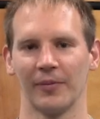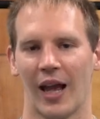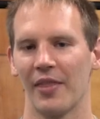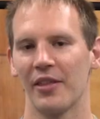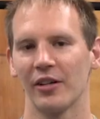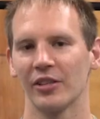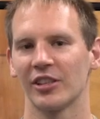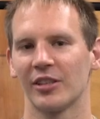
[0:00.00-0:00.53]
And
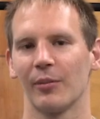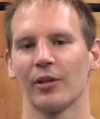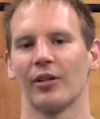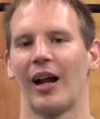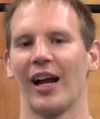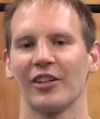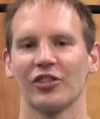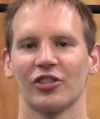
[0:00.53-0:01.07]
there are similar
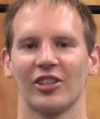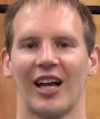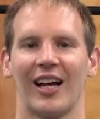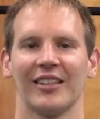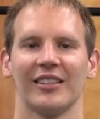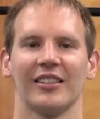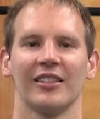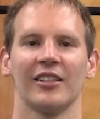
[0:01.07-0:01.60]

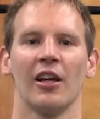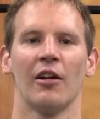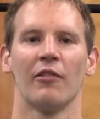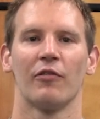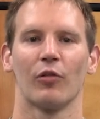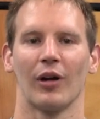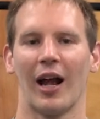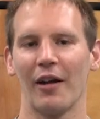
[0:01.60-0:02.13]
exercises
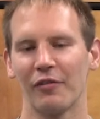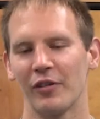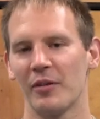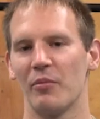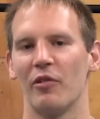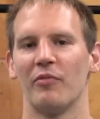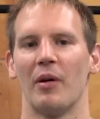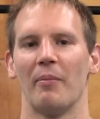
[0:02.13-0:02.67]
for every
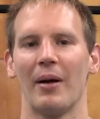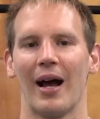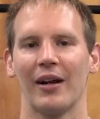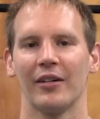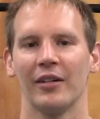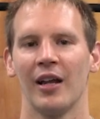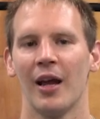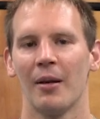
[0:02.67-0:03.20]
movement
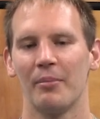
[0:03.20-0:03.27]
pattern,